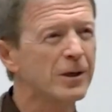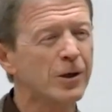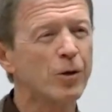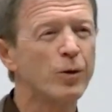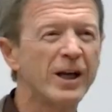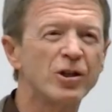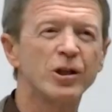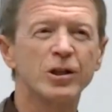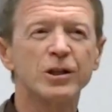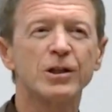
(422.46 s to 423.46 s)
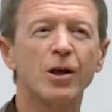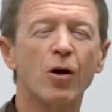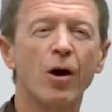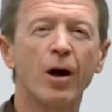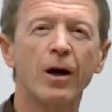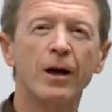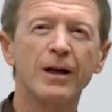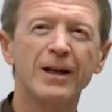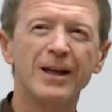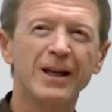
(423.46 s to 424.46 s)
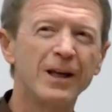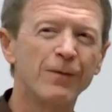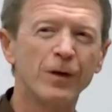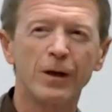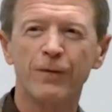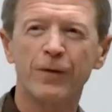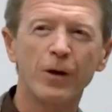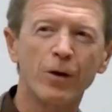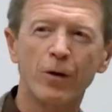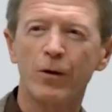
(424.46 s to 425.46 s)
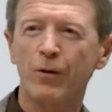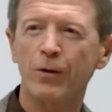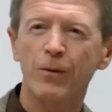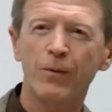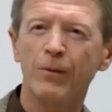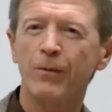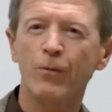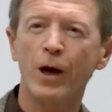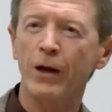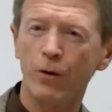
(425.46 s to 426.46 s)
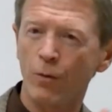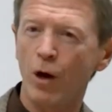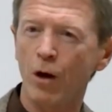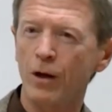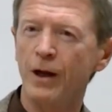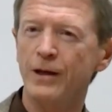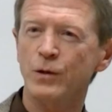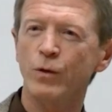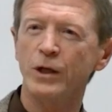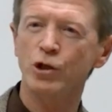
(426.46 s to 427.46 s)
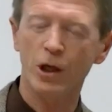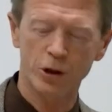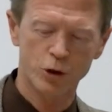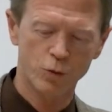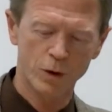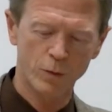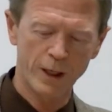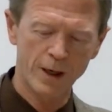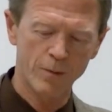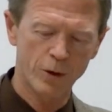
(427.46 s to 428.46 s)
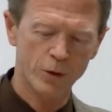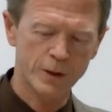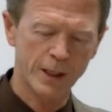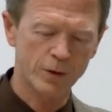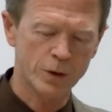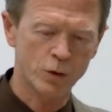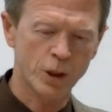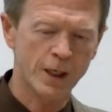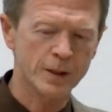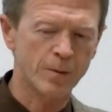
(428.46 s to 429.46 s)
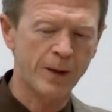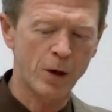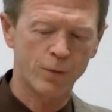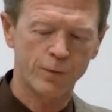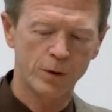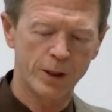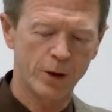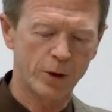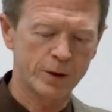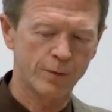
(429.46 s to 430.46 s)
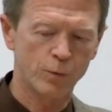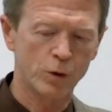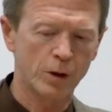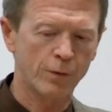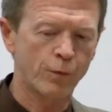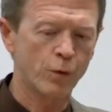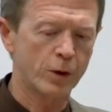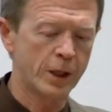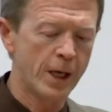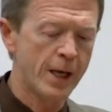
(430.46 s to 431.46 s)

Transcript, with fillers: courageous even if they're right or wrong as we judge when we hammer those out. So she has a powerful narrative. We'll look forward.